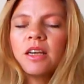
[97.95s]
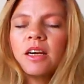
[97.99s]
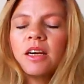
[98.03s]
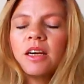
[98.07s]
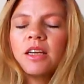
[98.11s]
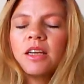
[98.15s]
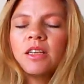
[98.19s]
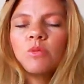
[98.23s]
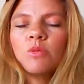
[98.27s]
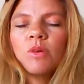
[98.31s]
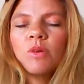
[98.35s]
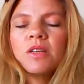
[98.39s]

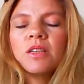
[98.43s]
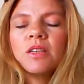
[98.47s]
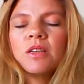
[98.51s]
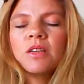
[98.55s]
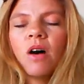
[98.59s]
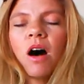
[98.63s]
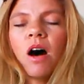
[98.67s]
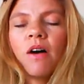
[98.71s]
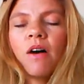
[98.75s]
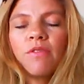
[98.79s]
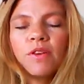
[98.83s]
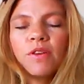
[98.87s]
is what is
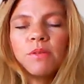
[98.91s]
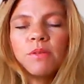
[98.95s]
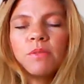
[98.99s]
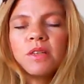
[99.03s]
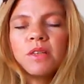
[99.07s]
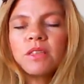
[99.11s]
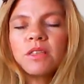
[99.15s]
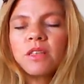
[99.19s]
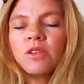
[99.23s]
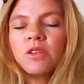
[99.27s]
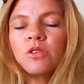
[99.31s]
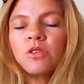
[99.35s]
often
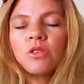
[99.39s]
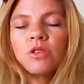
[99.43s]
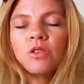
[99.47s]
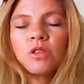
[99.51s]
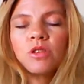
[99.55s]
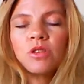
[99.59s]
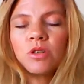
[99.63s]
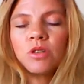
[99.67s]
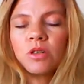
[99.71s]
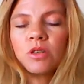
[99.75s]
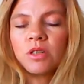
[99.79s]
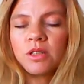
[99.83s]

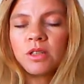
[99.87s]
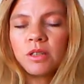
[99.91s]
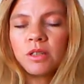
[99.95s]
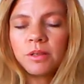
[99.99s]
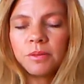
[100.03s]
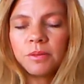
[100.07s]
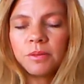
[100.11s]
misunderstood.